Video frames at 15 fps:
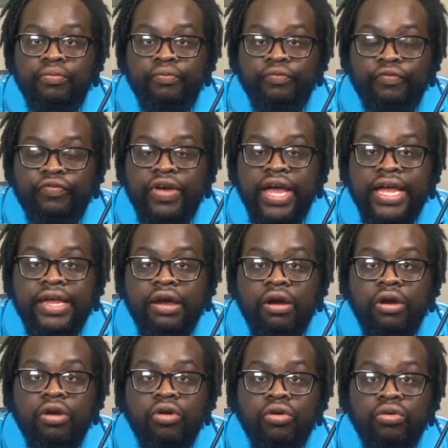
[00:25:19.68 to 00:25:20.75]
find
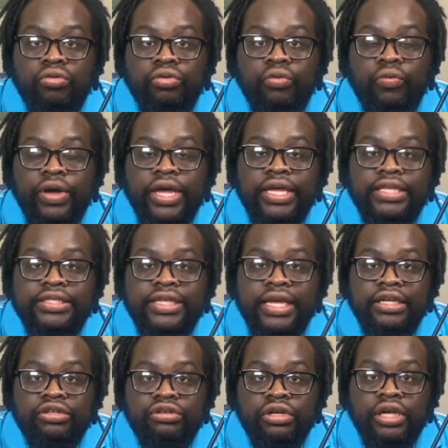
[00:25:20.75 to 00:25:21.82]
all the ways
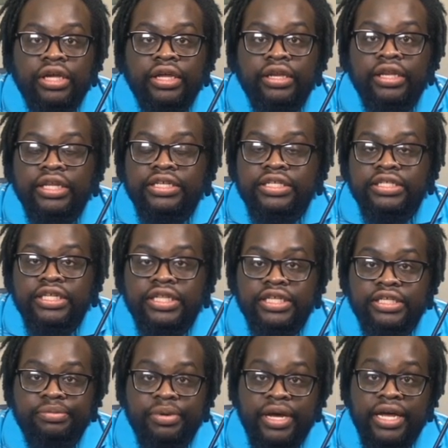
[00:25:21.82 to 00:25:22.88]
that you can listen to
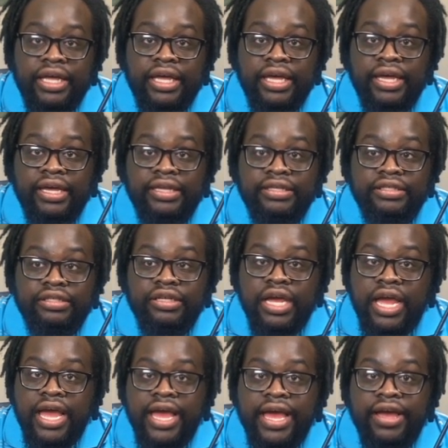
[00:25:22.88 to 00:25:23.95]
this podcast.
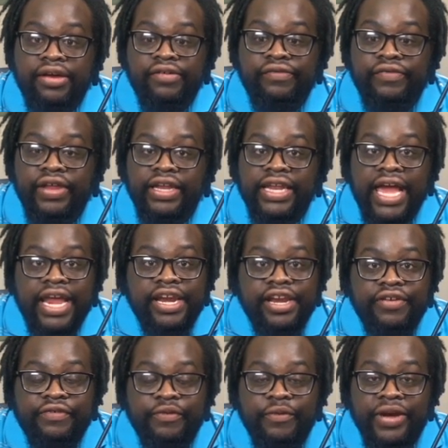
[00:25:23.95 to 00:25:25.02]
I have a lot of
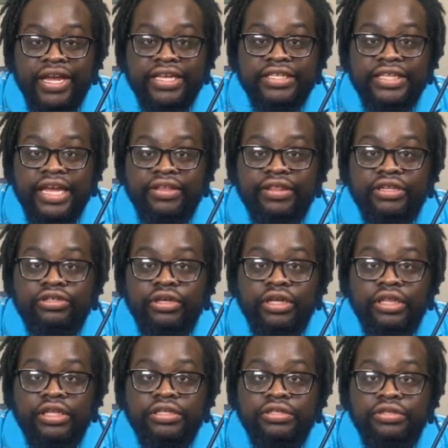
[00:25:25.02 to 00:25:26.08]
different ways now that you can
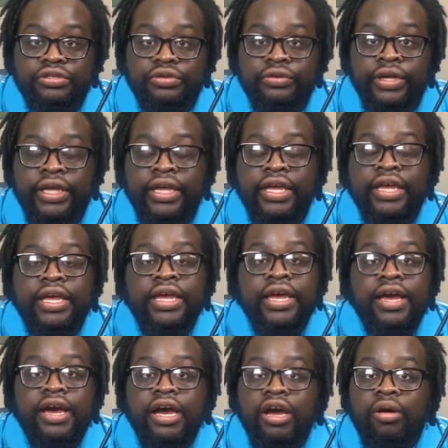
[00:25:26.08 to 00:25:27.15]
listen to it.
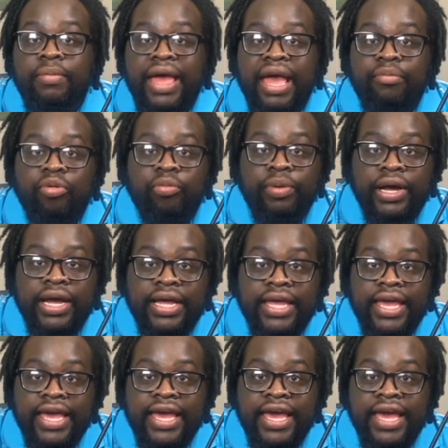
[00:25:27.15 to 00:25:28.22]
Apple
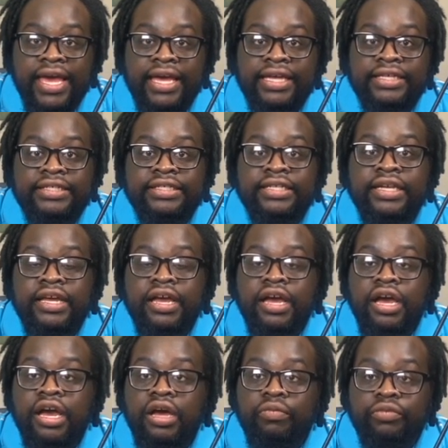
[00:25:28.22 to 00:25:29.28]
Podcasts,
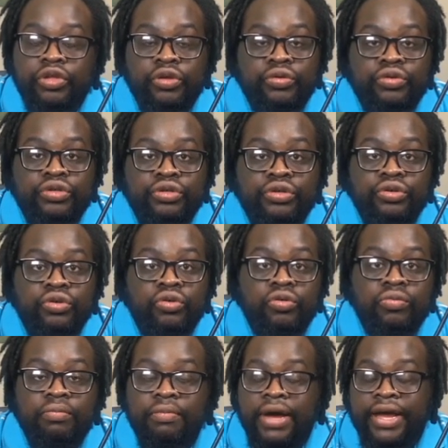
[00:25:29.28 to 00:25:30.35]

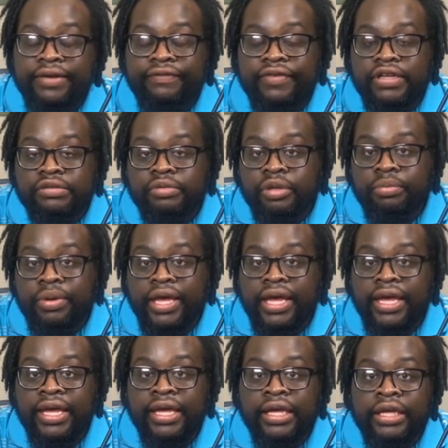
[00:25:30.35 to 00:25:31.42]
YouTube, my Facebook
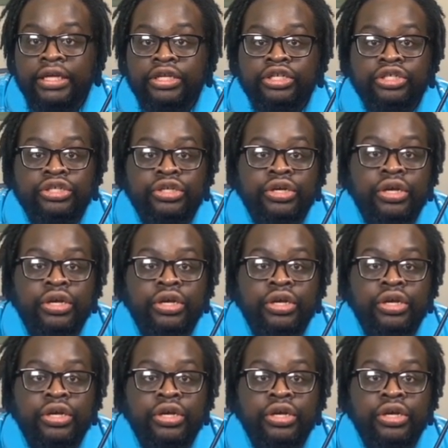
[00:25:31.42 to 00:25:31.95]
page,